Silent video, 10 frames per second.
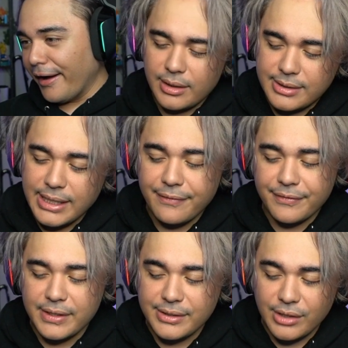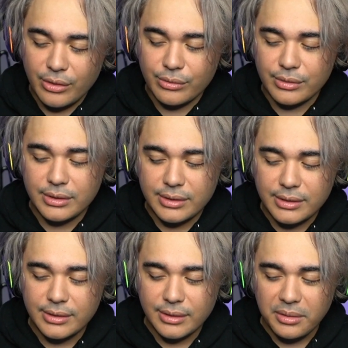Safety Zone.
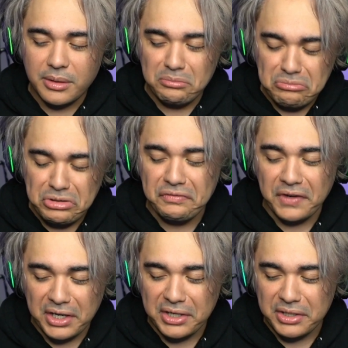Pretty fire.